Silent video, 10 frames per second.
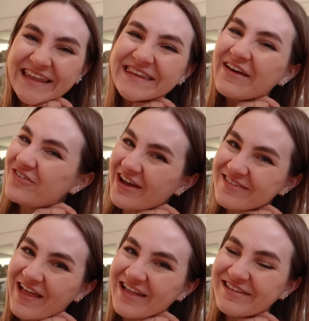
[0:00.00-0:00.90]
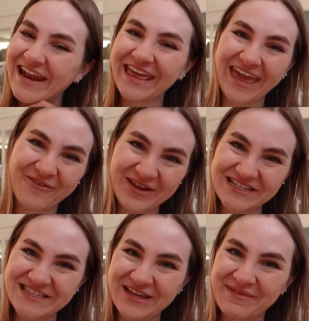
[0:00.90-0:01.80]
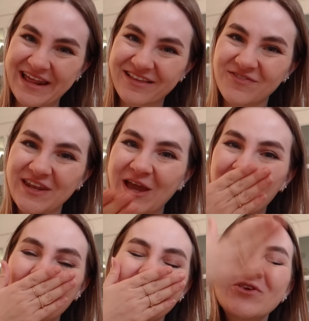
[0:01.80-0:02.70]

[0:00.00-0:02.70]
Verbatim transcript: I love you guys lots, and I can't wait to see you in my next video.